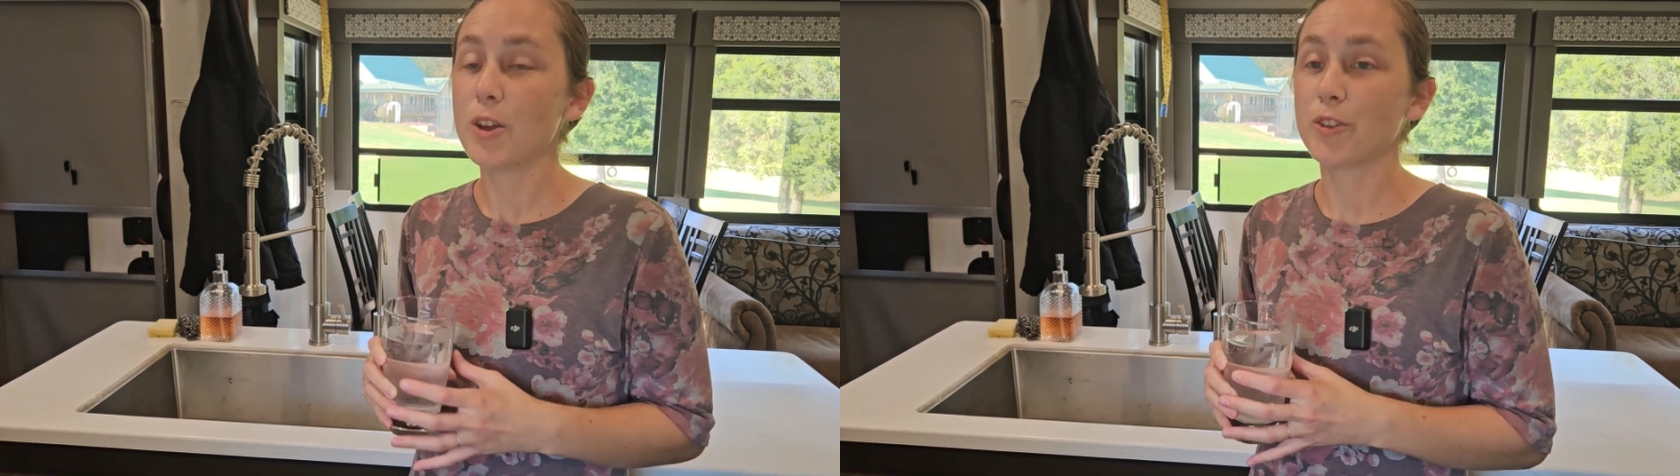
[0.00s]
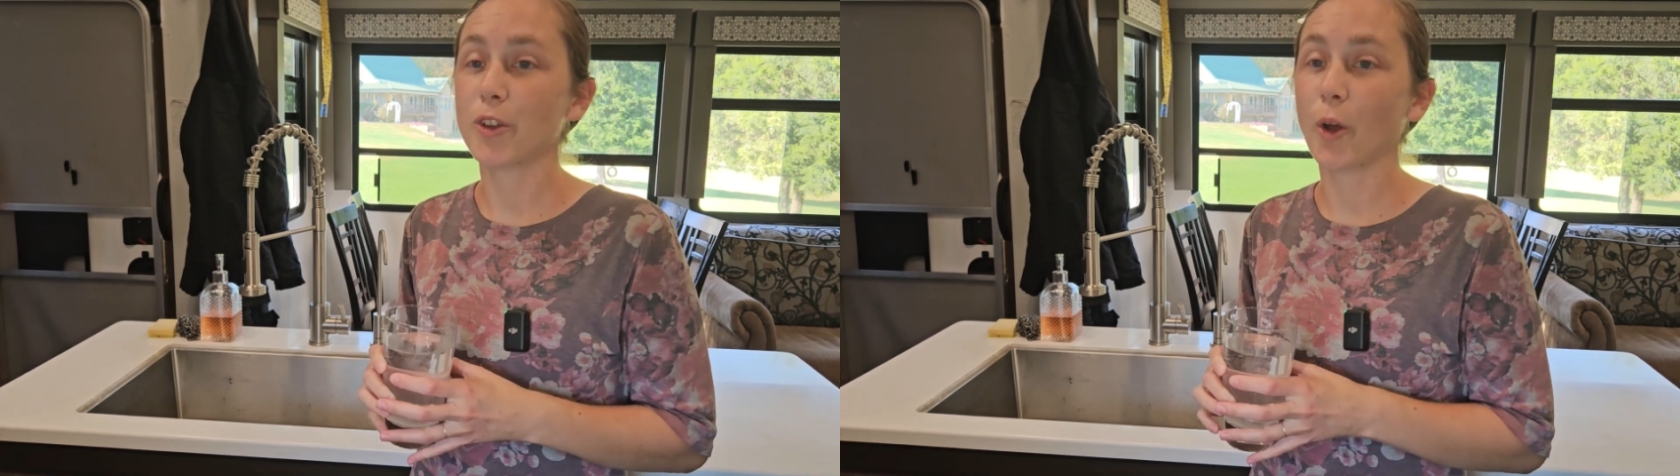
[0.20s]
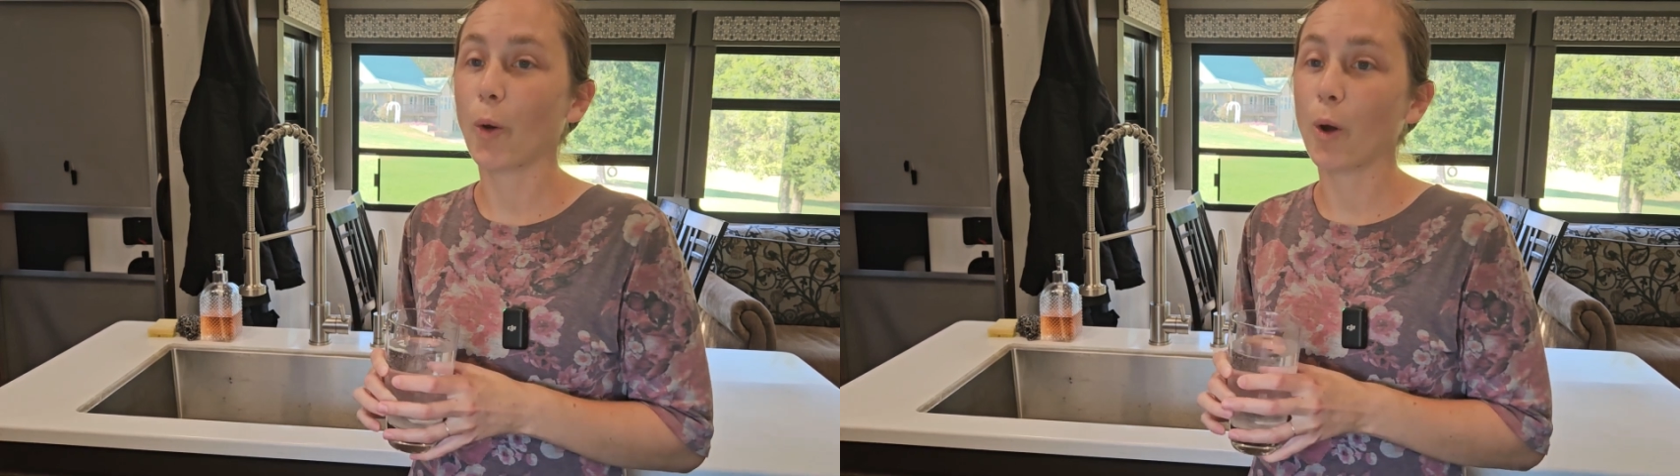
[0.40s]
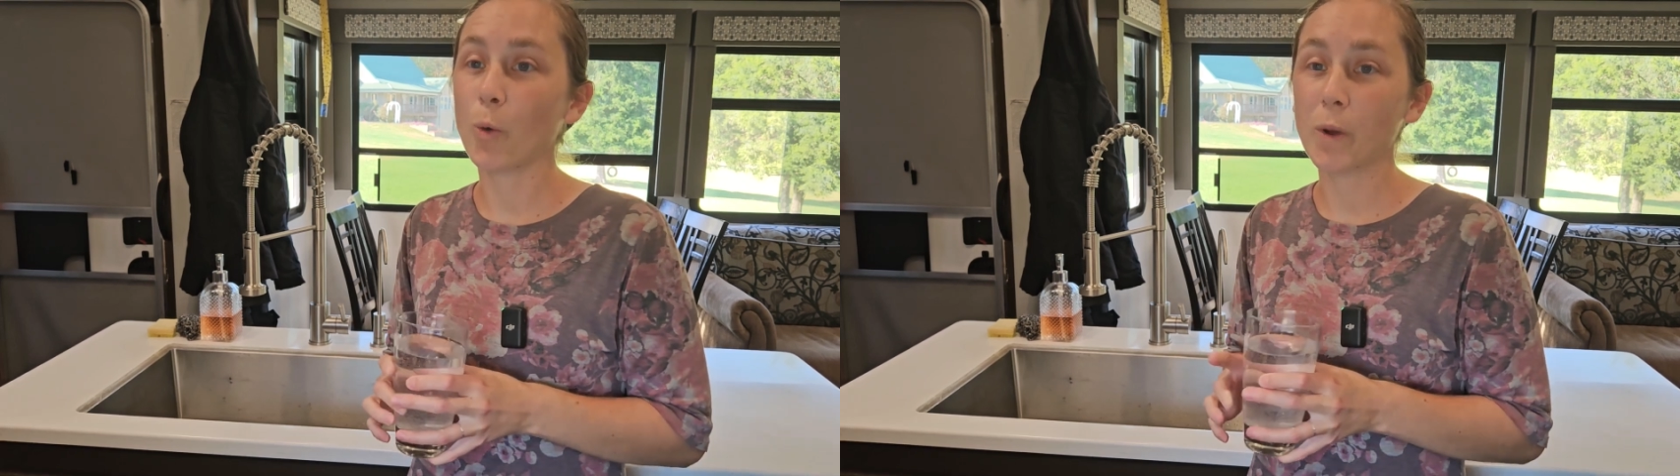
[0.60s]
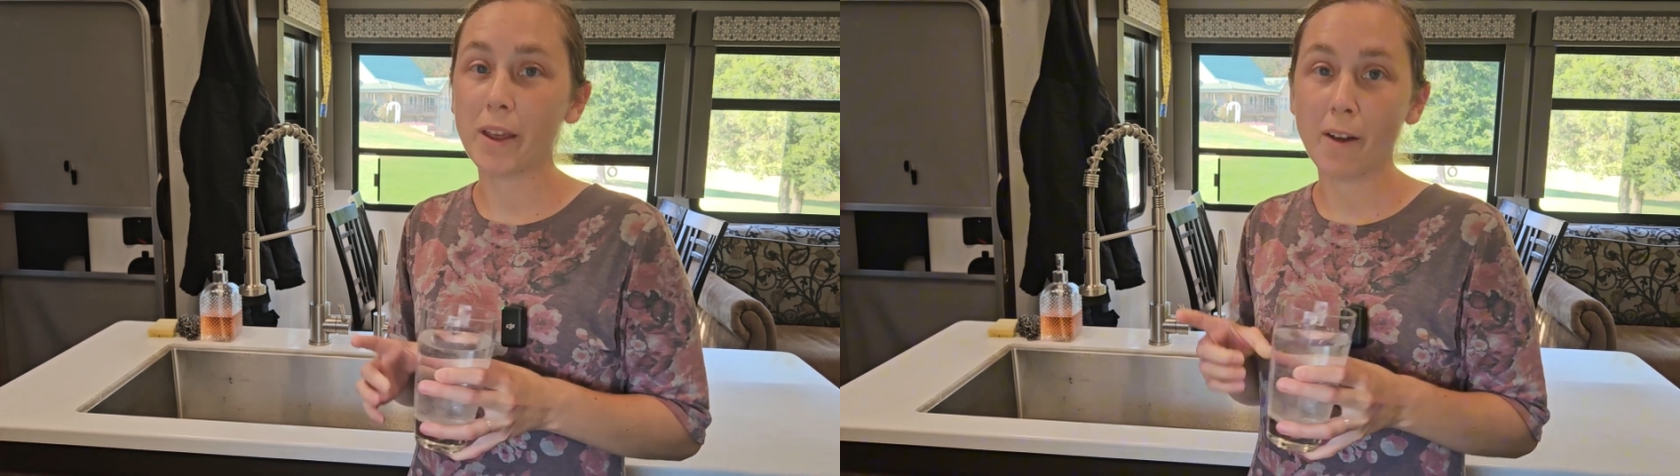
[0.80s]
So
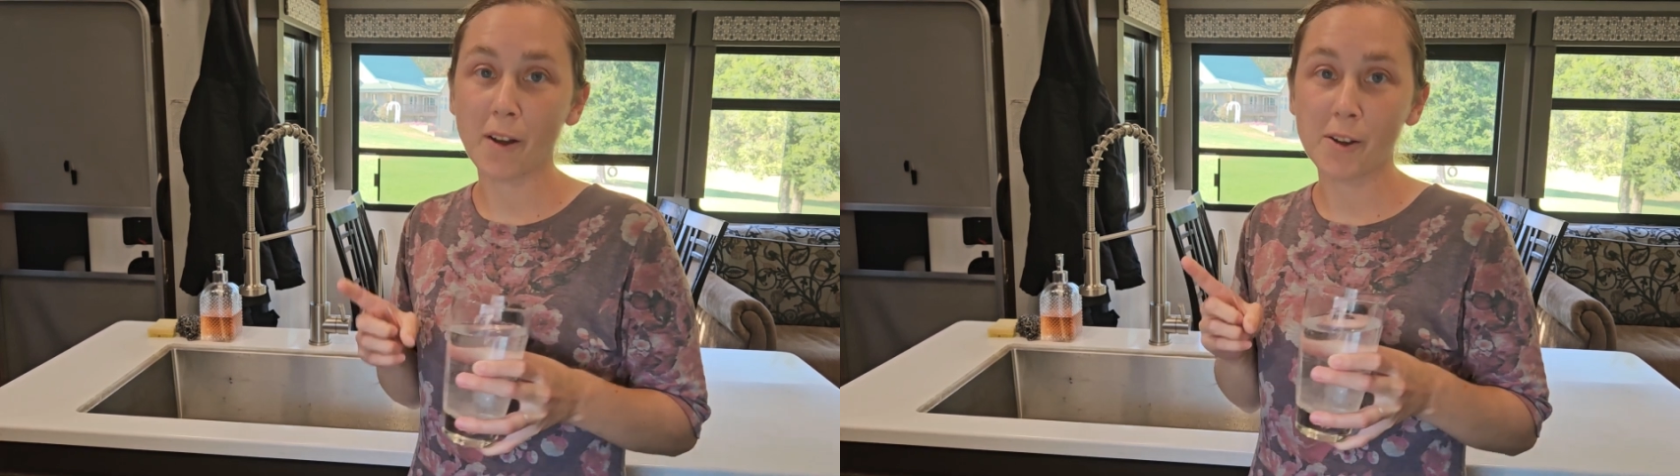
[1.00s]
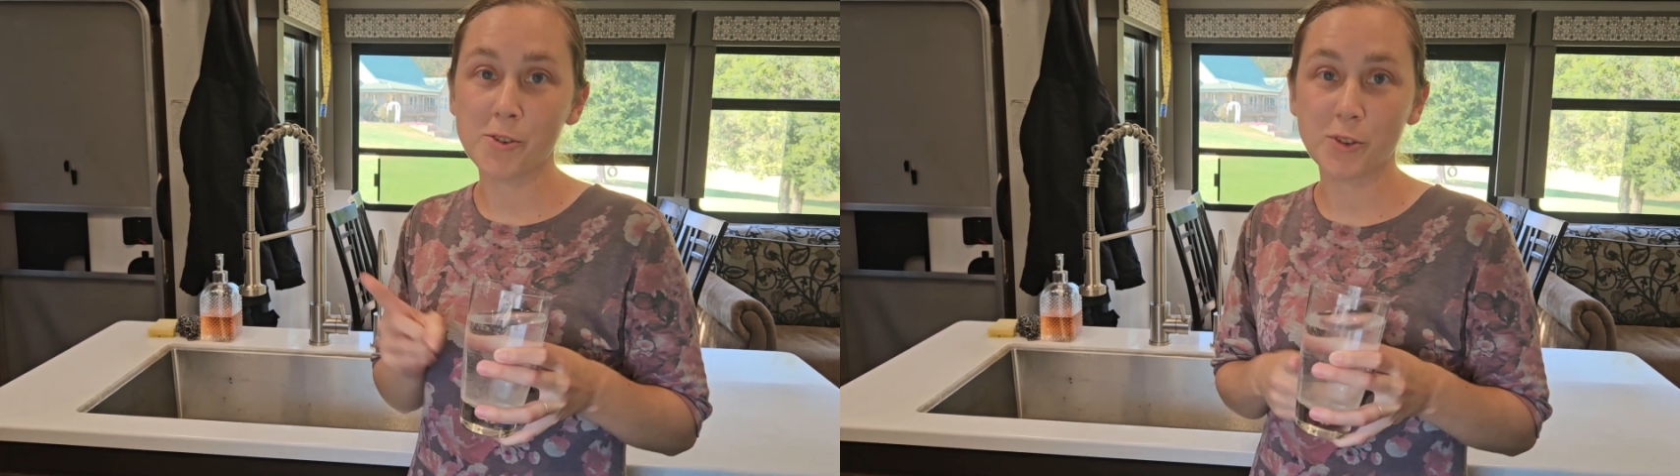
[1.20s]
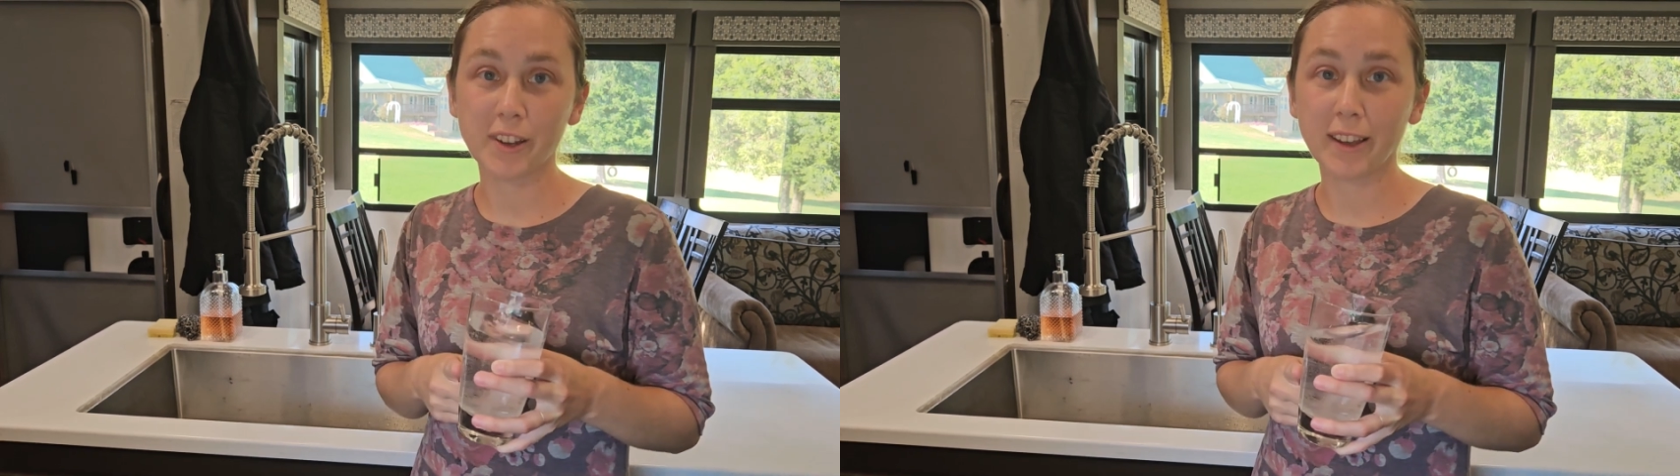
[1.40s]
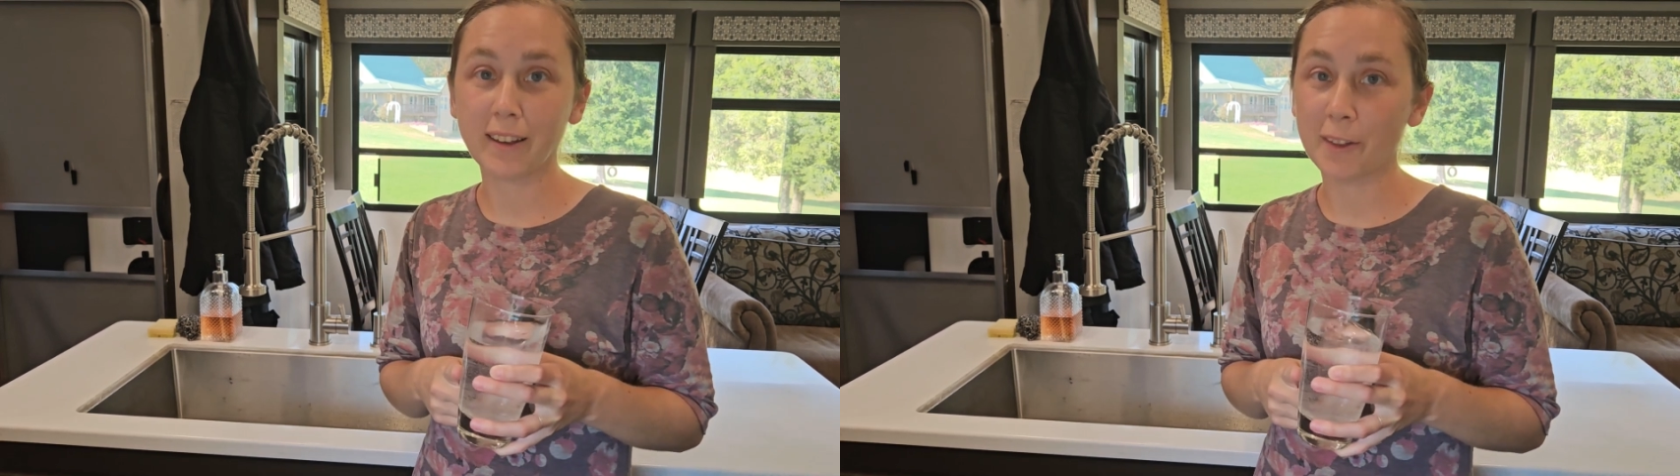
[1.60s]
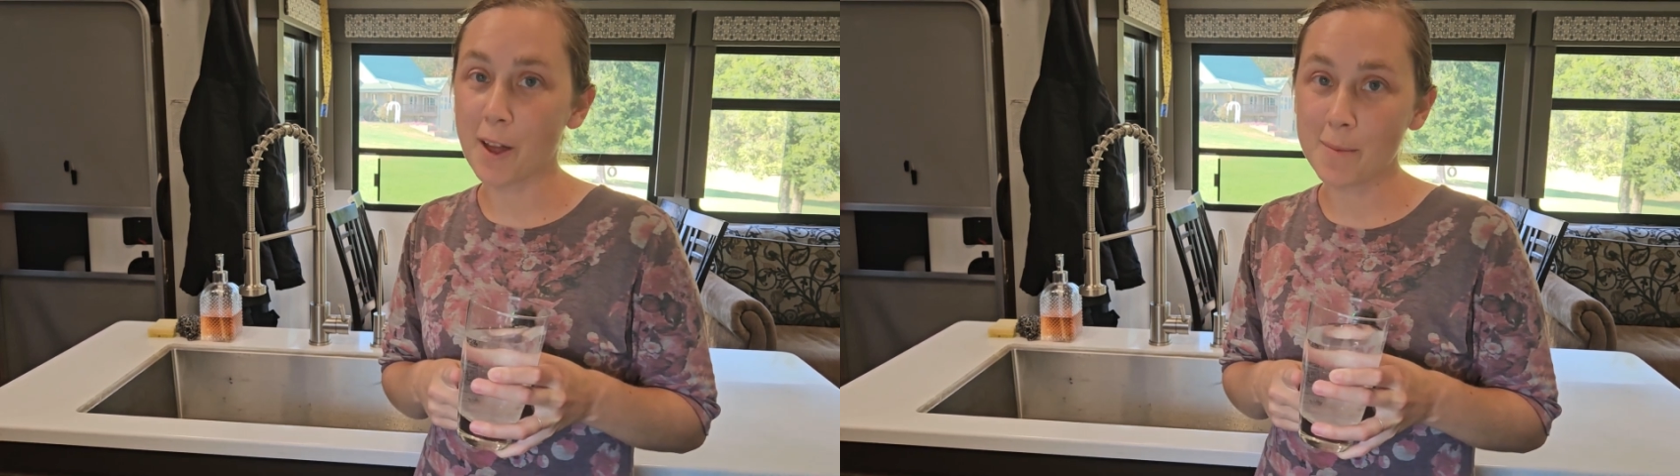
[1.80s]
we are drinking
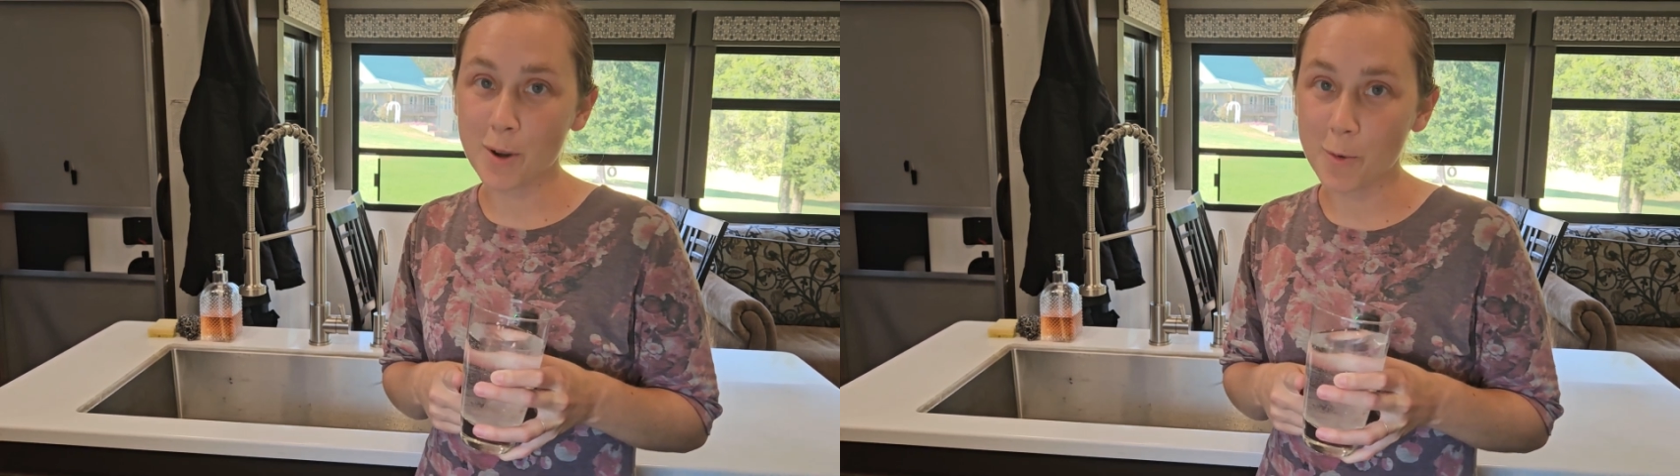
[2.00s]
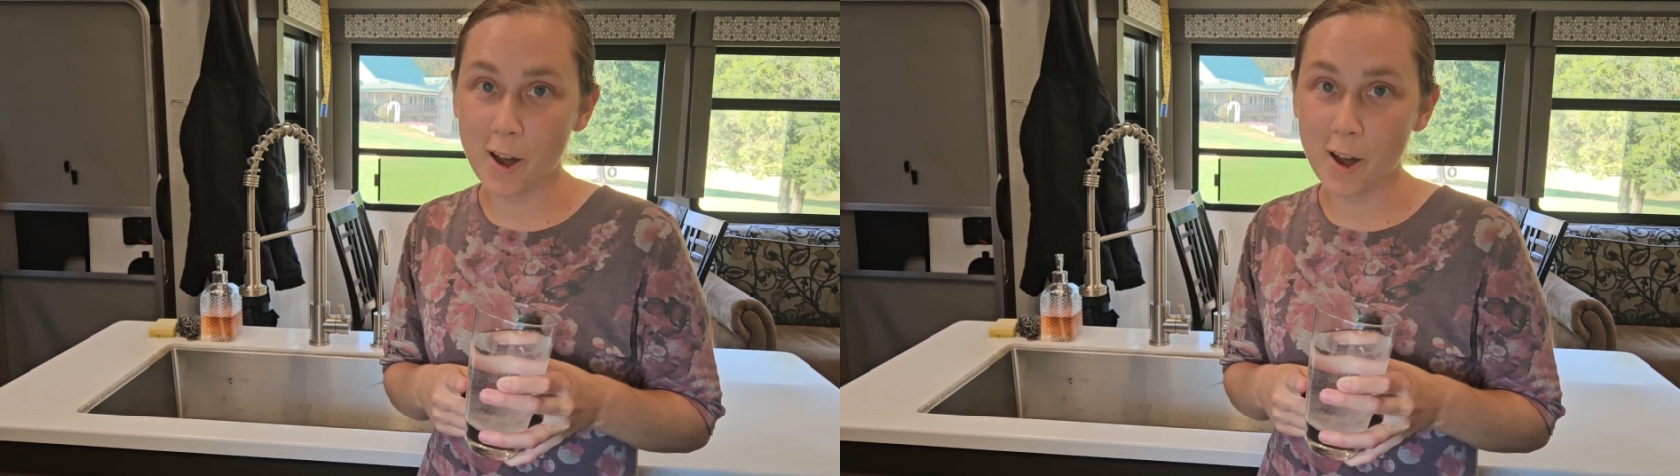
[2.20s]
a lot more